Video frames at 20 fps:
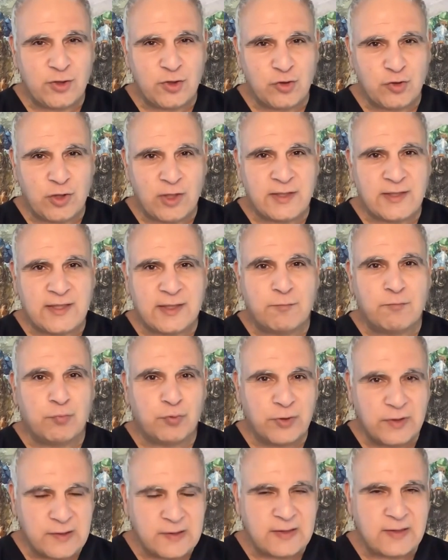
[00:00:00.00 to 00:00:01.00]
to trust in
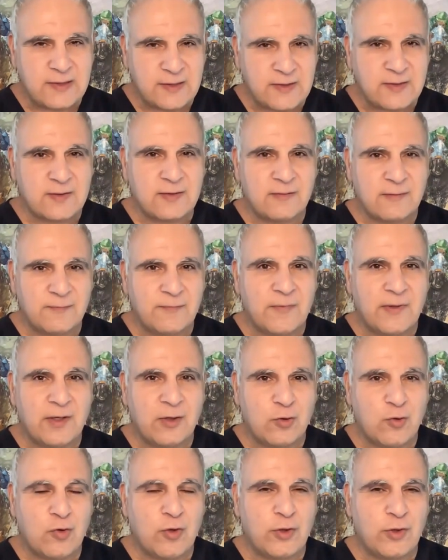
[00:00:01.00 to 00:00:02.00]
princes,
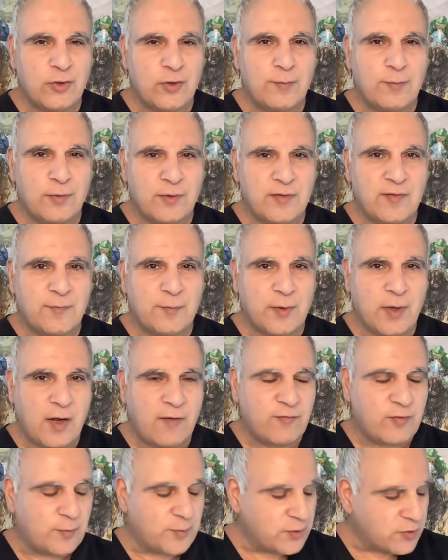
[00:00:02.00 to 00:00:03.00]
according to the book of
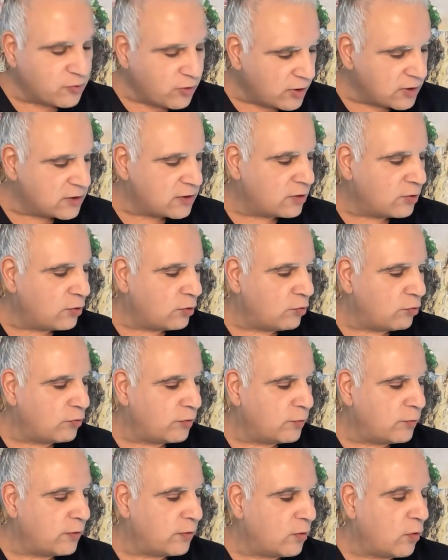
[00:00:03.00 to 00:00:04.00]
Proverbs. Trust in the
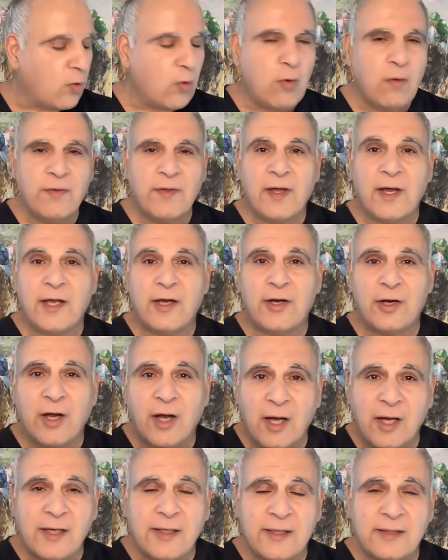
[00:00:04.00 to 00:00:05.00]
Lord with all, thy
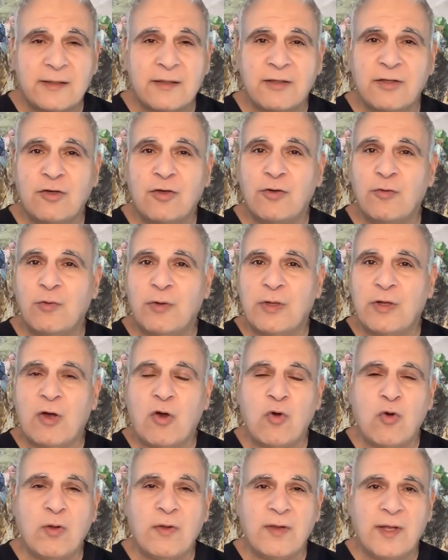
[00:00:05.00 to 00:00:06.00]
high, with
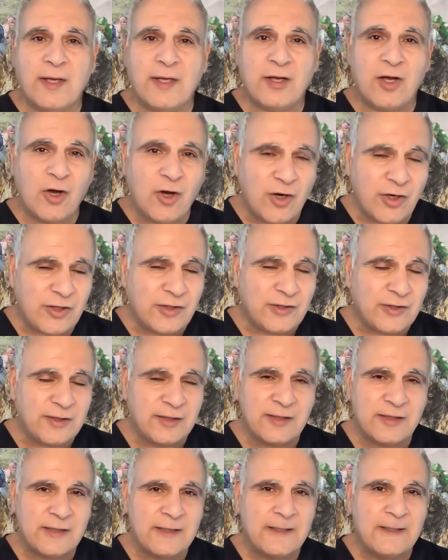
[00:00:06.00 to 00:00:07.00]
all thine
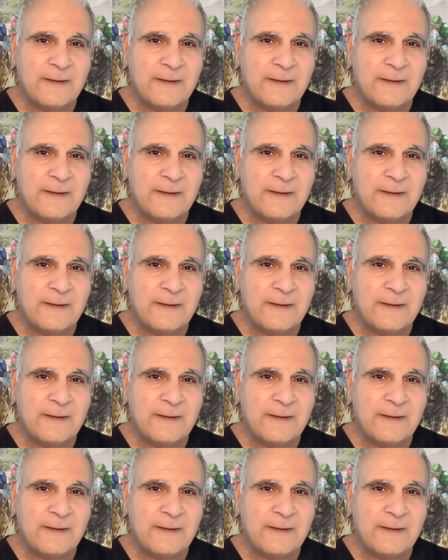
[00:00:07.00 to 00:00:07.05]
heart.